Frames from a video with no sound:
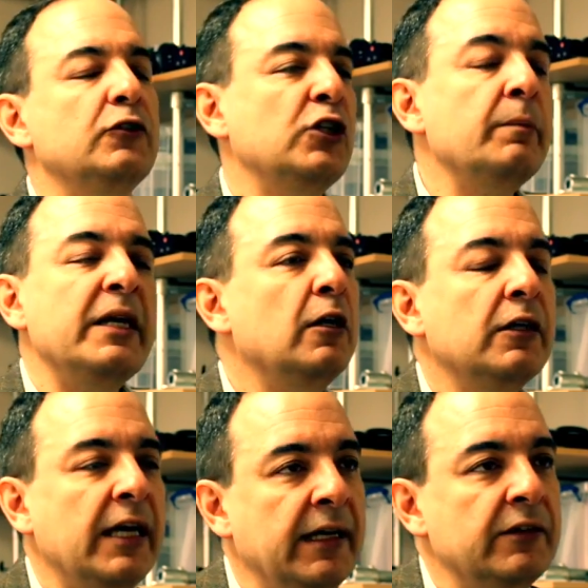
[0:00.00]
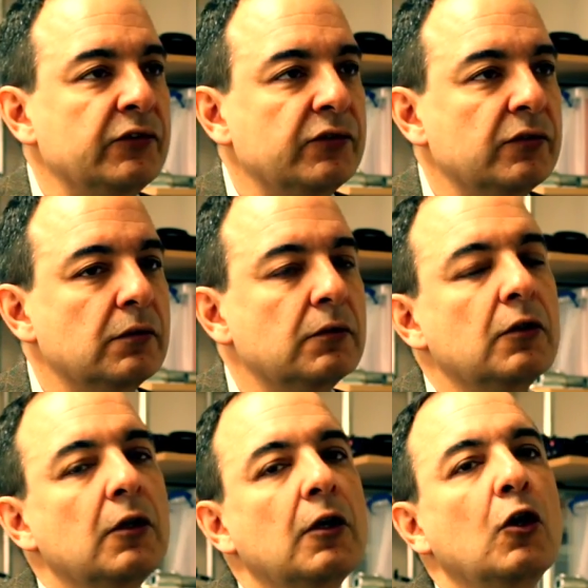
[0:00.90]
John Maynard Keynes
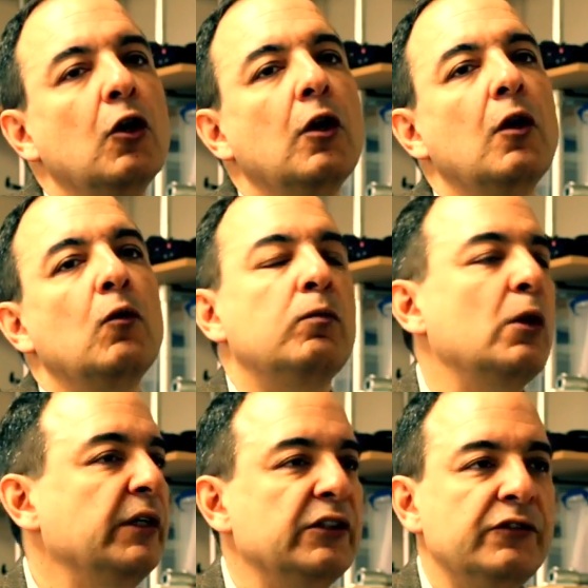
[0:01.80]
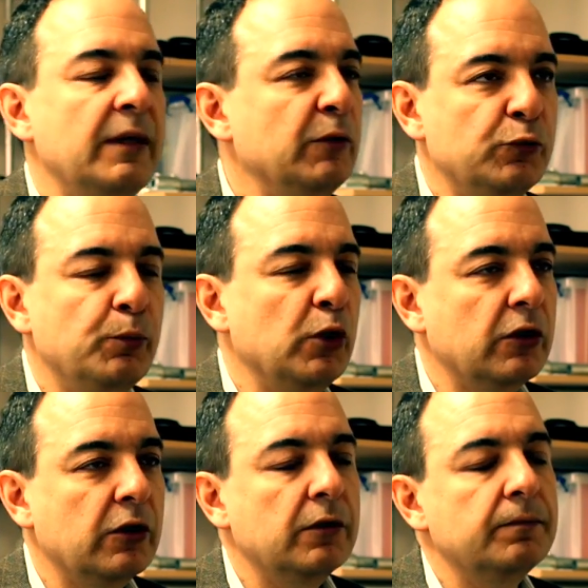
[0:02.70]
wrote his famous
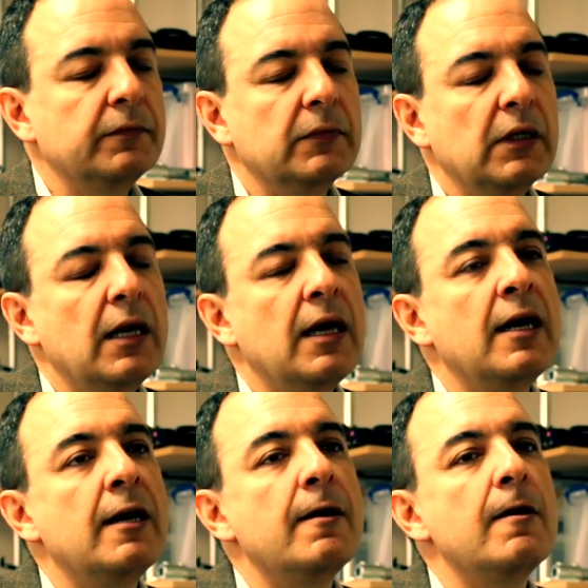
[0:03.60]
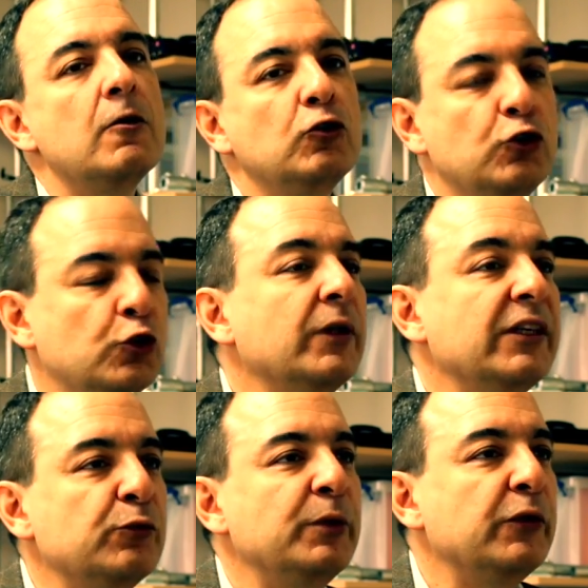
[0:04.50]
book
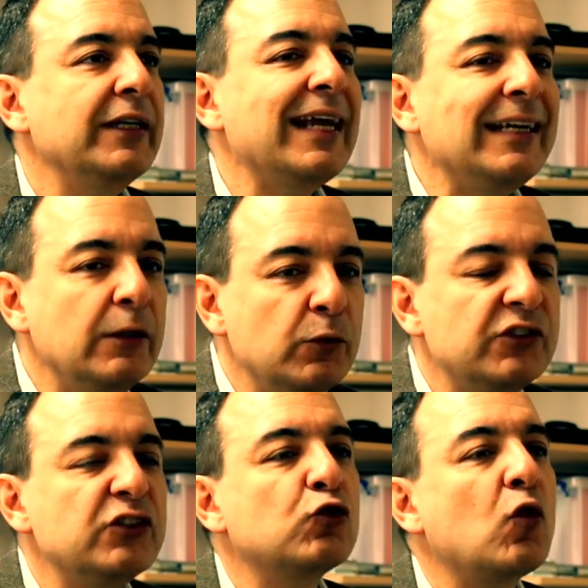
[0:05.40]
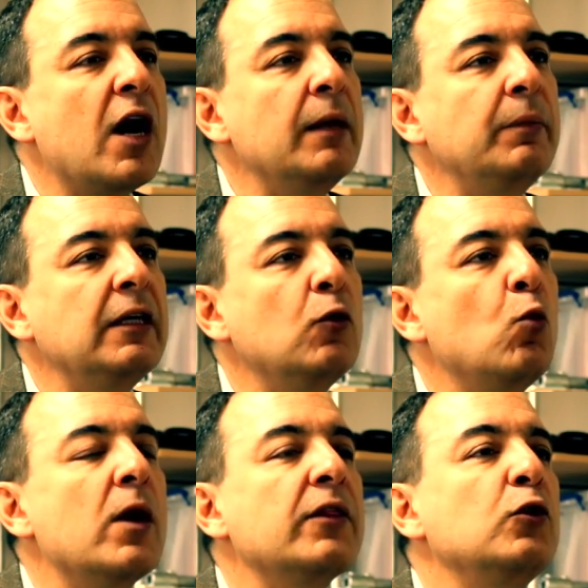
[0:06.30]
during this period, and he was
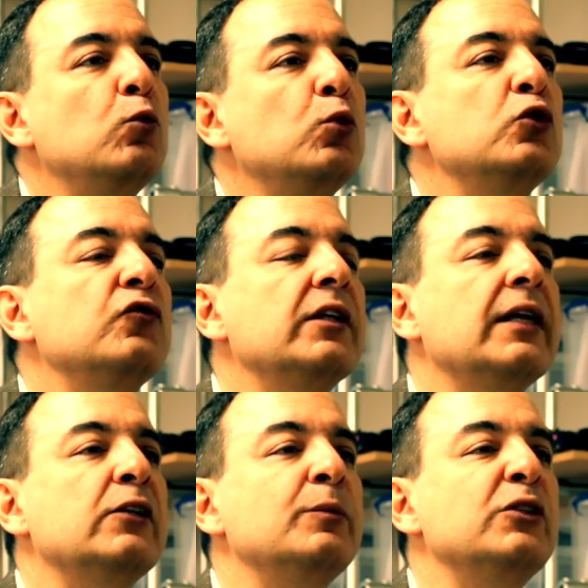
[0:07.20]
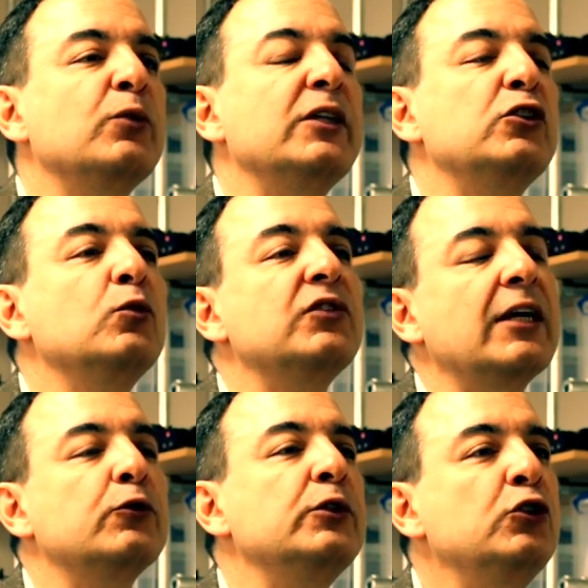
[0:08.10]
describing what the Roosevelt administration was
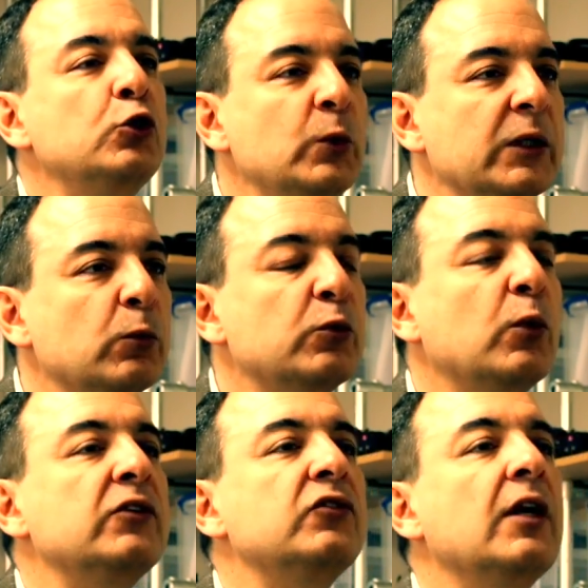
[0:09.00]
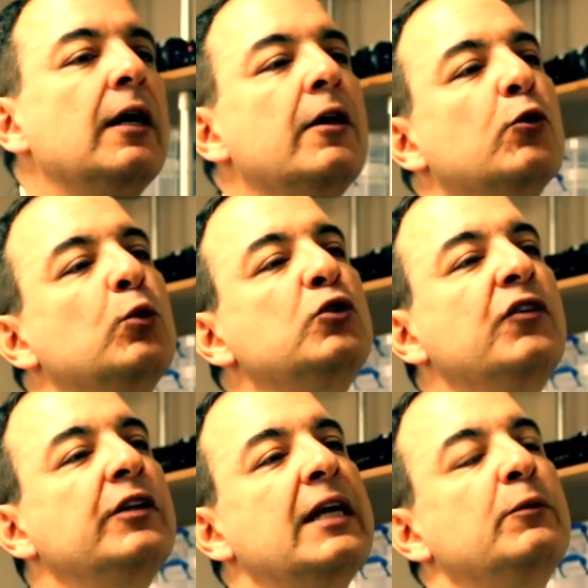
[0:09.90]
actually doing, which was the
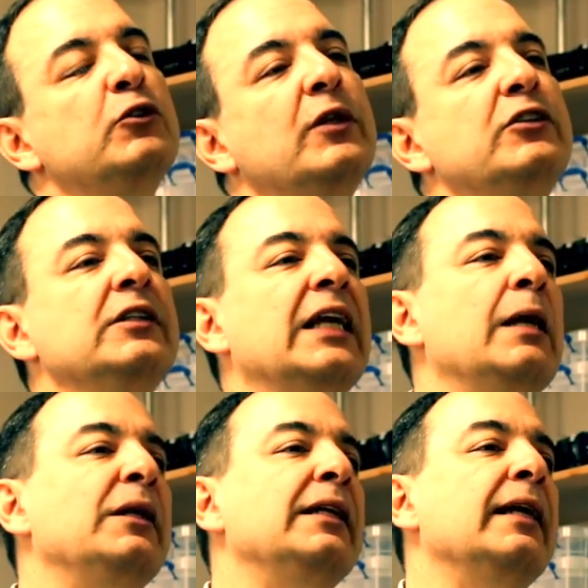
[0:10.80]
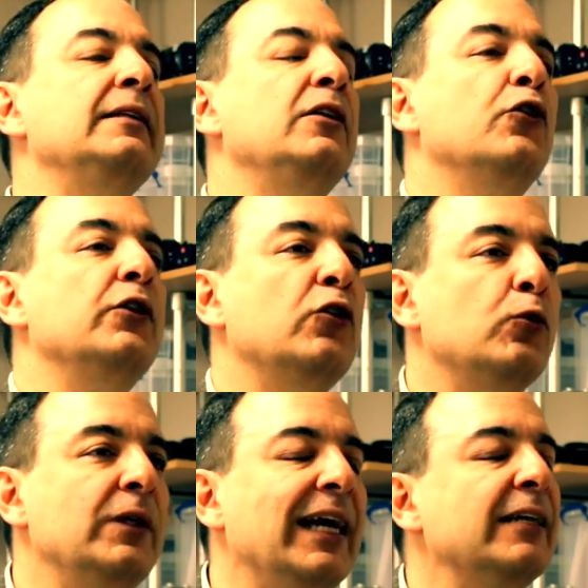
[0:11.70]
Roosevelt administration came in
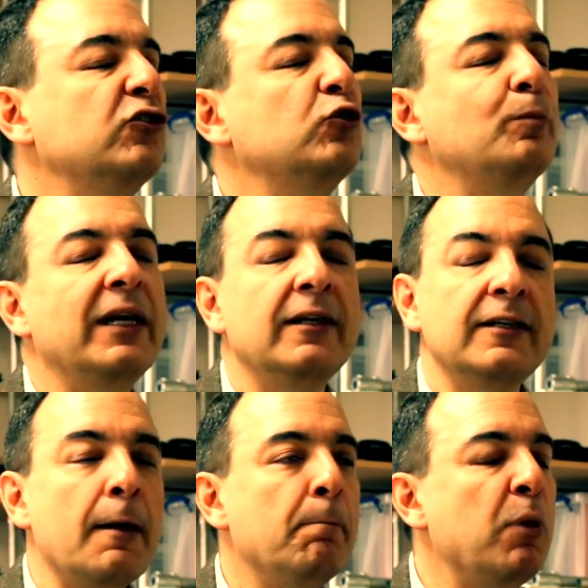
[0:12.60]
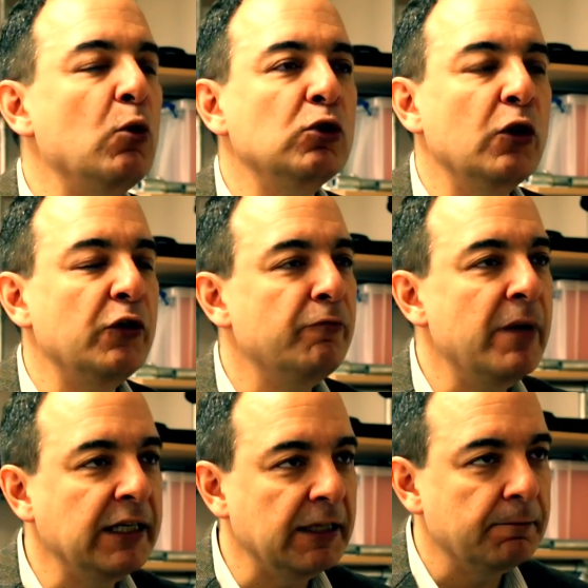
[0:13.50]
1933 and just spent a boatload of
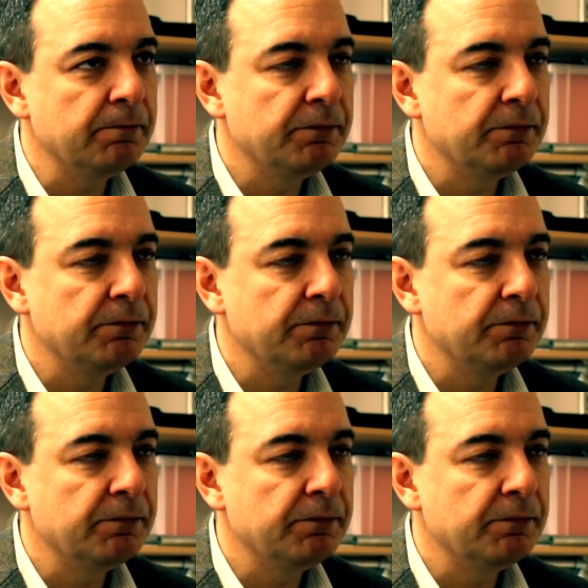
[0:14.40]
money.